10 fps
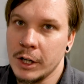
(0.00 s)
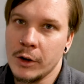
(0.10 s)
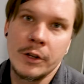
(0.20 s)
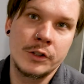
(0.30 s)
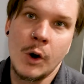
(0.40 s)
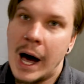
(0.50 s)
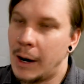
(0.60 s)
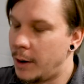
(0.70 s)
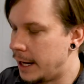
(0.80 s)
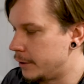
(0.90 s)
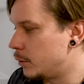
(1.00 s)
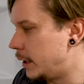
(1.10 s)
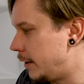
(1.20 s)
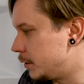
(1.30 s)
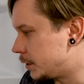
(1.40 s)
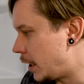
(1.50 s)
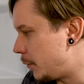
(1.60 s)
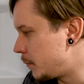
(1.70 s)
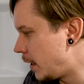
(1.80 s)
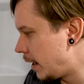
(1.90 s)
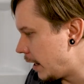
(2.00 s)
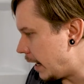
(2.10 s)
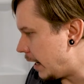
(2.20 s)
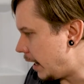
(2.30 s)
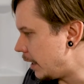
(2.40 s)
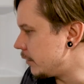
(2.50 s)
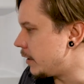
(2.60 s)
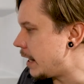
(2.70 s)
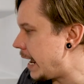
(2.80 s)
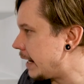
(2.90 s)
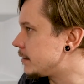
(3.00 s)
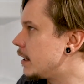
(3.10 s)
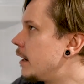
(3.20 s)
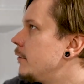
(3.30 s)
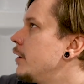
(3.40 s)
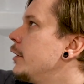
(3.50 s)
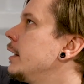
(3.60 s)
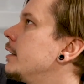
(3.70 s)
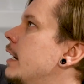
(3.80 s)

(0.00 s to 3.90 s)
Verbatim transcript: you know, there's no hot water or whatever. So other than that, very